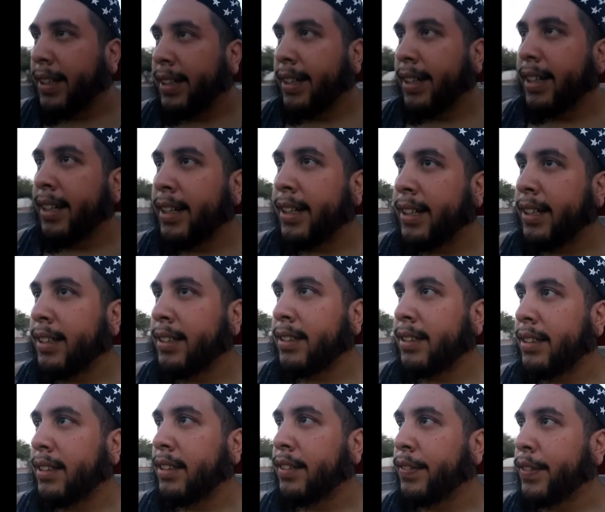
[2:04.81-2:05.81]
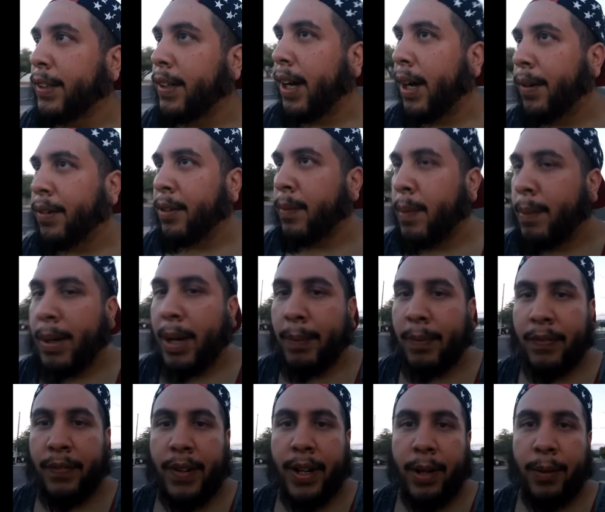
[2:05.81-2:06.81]
And uh, in a few hours, I'll be
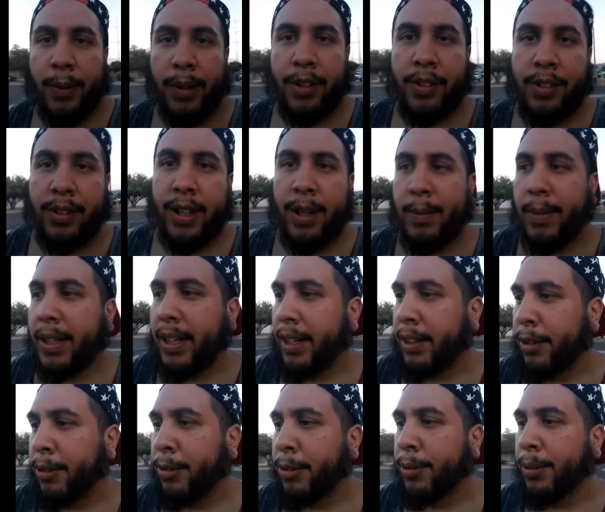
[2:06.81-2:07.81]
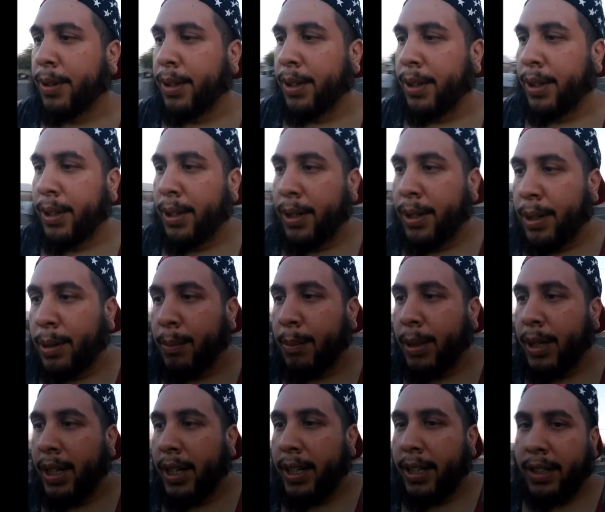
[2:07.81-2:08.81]
popping fireworks, so that'll be kind of cool.
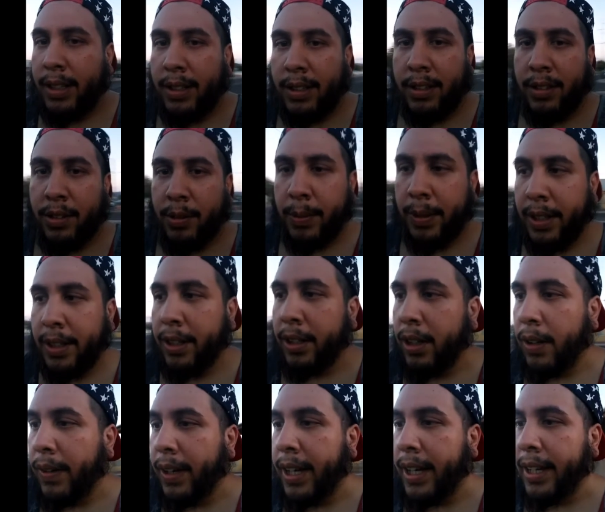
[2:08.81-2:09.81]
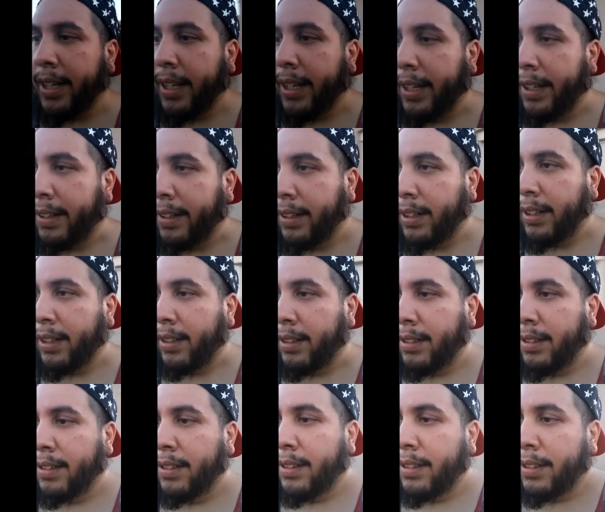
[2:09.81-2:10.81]
But just wanted to go ahead and uh,
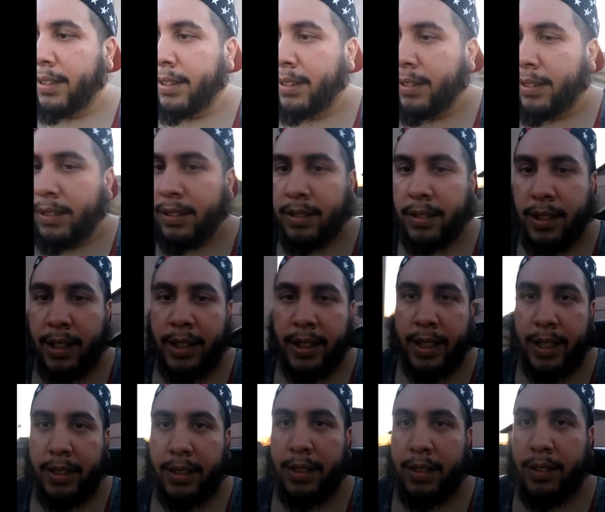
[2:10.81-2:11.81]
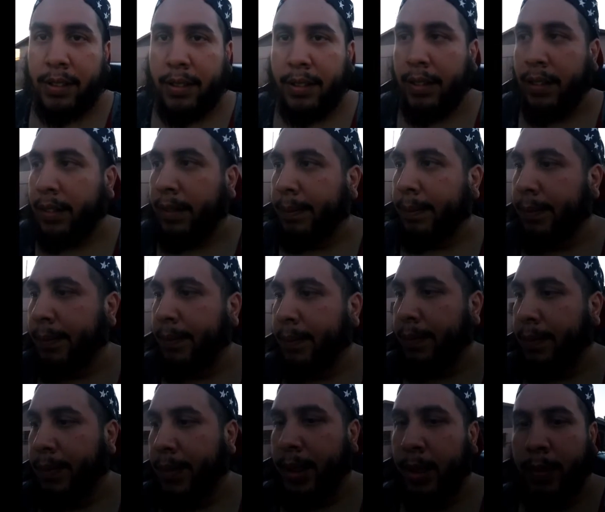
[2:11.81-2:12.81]
just kind of get this uh,
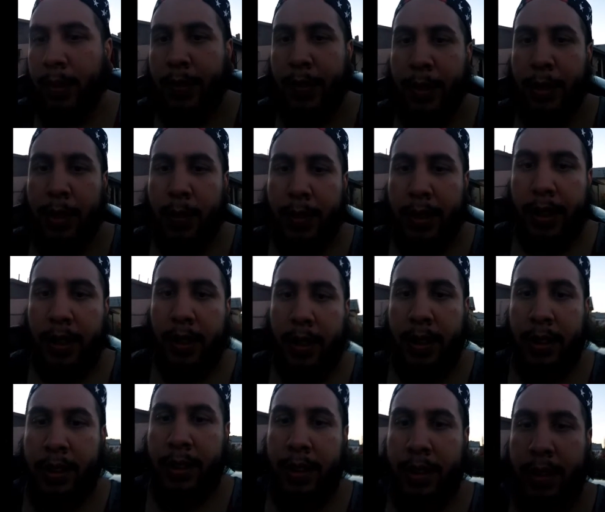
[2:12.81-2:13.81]
video review going on.